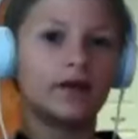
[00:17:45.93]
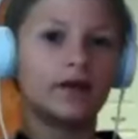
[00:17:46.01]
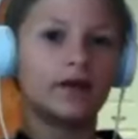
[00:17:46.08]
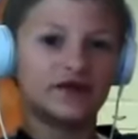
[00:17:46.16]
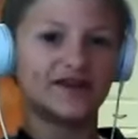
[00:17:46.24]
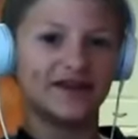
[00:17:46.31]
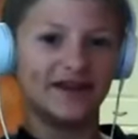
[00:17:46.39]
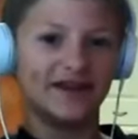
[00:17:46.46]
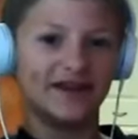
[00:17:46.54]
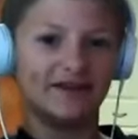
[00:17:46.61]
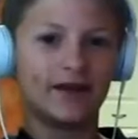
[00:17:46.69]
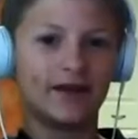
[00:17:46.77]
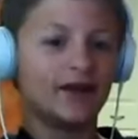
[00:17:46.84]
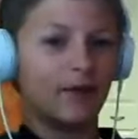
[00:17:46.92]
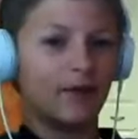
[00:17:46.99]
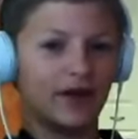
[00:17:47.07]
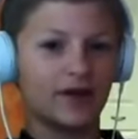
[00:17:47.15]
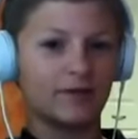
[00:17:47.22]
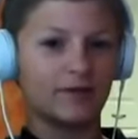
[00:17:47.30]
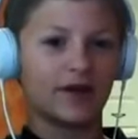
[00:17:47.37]
It was easy.
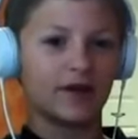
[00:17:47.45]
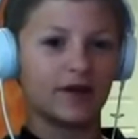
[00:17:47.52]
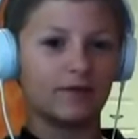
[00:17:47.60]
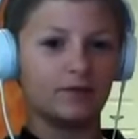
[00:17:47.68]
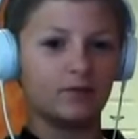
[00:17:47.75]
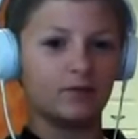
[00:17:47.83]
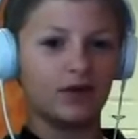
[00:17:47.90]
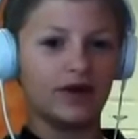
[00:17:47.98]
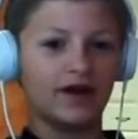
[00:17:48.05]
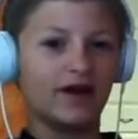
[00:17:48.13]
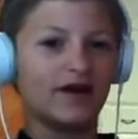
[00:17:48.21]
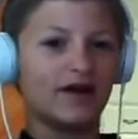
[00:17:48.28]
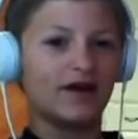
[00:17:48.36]
Anybody could pick it up and play it.